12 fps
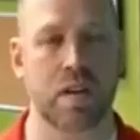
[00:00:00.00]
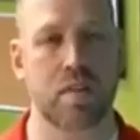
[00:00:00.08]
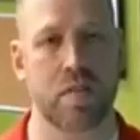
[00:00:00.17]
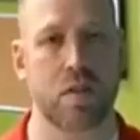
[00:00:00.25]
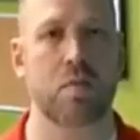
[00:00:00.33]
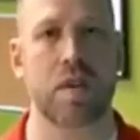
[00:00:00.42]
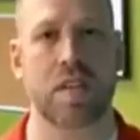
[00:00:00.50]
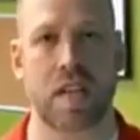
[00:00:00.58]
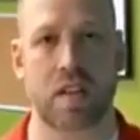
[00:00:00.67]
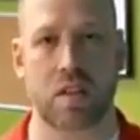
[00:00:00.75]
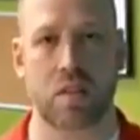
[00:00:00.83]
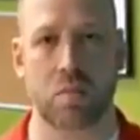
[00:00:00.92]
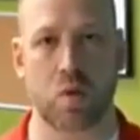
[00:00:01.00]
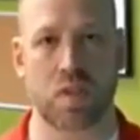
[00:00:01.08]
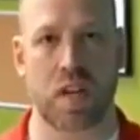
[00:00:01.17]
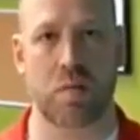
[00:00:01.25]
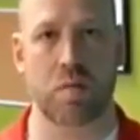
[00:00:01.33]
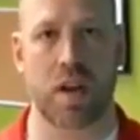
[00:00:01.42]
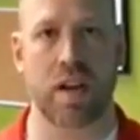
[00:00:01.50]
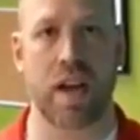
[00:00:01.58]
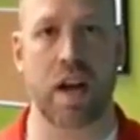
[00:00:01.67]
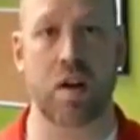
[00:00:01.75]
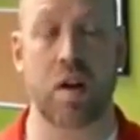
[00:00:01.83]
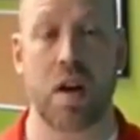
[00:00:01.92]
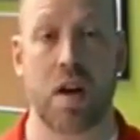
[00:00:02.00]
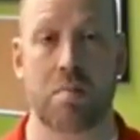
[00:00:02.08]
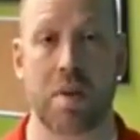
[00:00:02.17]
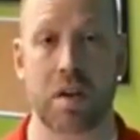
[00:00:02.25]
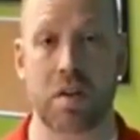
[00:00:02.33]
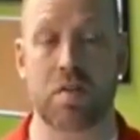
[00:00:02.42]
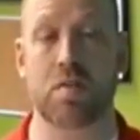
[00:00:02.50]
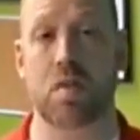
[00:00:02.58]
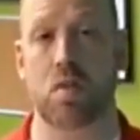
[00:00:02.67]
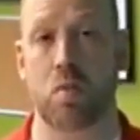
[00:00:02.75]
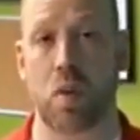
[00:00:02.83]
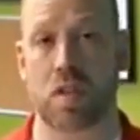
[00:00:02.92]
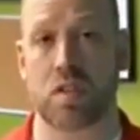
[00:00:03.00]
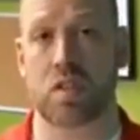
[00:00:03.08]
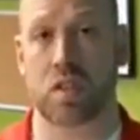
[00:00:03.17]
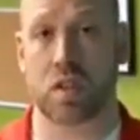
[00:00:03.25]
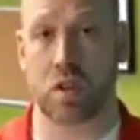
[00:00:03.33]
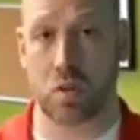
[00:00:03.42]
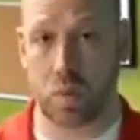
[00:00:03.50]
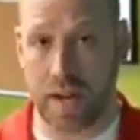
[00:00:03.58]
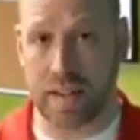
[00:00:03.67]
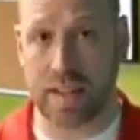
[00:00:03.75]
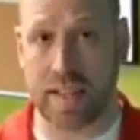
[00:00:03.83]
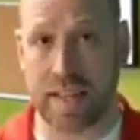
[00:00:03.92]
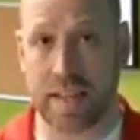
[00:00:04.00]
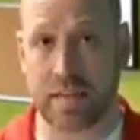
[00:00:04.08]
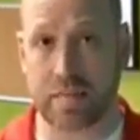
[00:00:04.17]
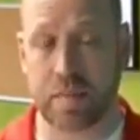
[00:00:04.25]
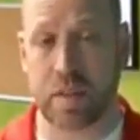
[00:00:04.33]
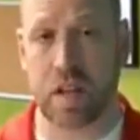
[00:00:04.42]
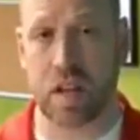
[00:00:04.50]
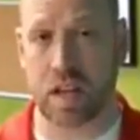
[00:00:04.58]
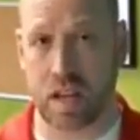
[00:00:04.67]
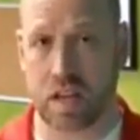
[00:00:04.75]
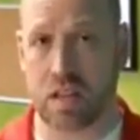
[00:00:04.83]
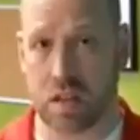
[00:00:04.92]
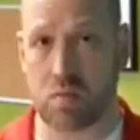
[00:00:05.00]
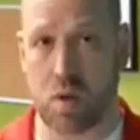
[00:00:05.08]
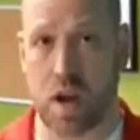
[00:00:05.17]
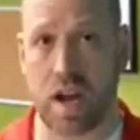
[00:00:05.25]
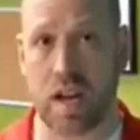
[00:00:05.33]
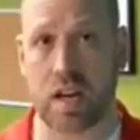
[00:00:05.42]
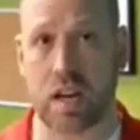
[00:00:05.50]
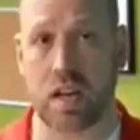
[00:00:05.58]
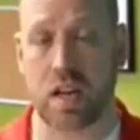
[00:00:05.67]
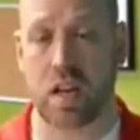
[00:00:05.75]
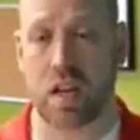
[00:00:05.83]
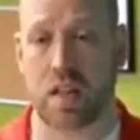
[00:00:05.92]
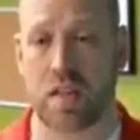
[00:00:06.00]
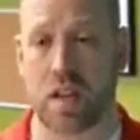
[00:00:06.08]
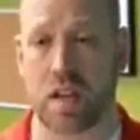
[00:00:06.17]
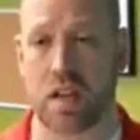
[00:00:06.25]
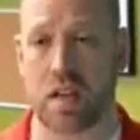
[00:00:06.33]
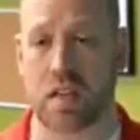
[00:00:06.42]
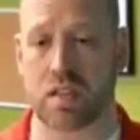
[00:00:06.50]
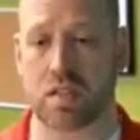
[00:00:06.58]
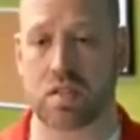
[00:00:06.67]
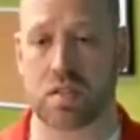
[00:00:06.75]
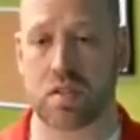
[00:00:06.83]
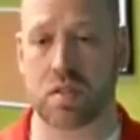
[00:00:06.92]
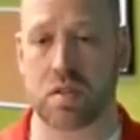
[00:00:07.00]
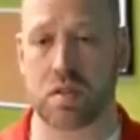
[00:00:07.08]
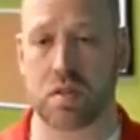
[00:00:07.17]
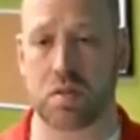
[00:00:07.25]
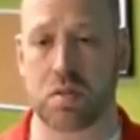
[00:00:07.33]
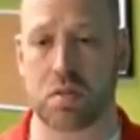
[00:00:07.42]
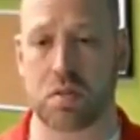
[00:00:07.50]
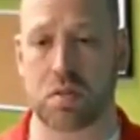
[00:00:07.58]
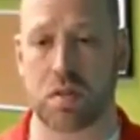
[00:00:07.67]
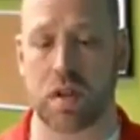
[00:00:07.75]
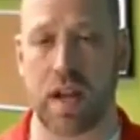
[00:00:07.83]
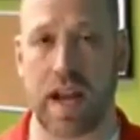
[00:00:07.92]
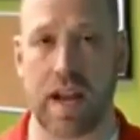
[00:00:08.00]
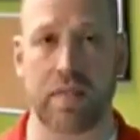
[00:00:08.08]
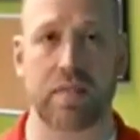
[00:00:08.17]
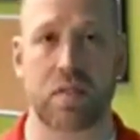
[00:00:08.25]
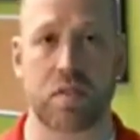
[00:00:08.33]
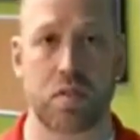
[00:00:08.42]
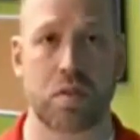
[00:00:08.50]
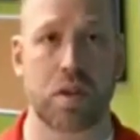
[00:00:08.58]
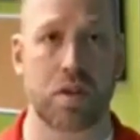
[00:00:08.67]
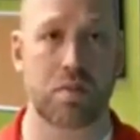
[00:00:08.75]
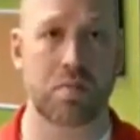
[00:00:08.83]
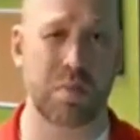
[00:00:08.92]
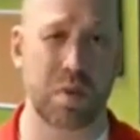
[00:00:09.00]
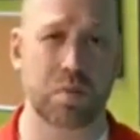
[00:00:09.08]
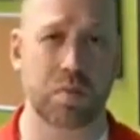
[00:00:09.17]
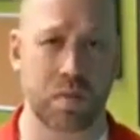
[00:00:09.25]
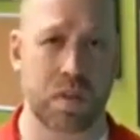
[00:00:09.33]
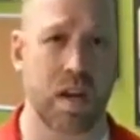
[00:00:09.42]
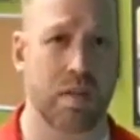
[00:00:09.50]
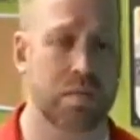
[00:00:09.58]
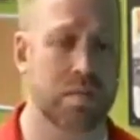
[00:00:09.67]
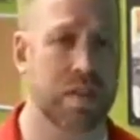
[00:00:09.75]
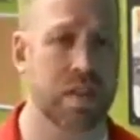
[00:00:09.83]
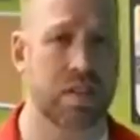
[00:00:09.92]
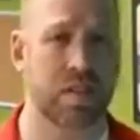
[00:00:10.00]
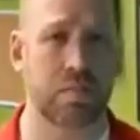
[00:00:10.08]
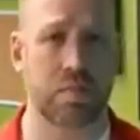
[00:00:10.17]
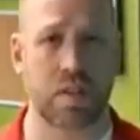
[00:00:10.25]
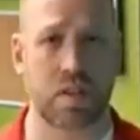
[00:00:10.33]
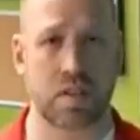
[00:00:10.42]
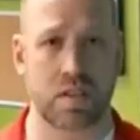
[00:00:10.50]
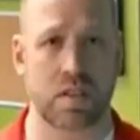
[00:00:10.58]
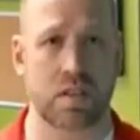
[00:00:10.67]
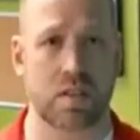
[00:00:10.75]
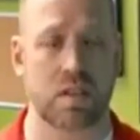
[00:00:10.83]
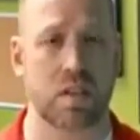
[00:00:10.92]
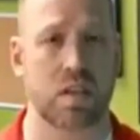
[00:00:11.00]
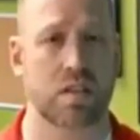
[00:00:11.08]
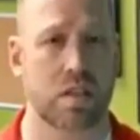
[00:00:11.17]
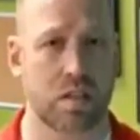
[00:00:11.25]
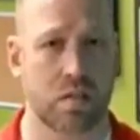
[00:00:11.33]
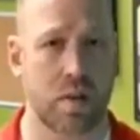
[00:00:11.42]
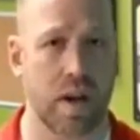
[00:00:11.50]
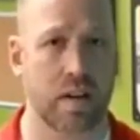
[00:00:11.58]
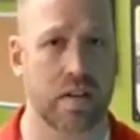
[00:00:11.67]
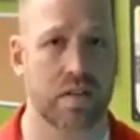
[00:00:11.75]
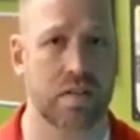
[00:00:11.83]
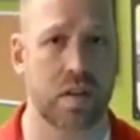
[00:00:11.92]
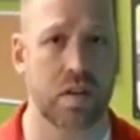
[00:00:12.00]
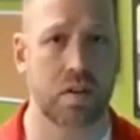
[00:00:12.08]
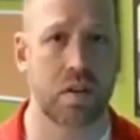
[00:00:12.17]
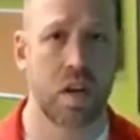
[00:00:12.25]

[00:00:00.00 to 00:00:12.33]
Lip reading: even though it may take a little more time right now, better to do it once correctly and get it done right than it is to have to do it multiple times because something isn't correct. So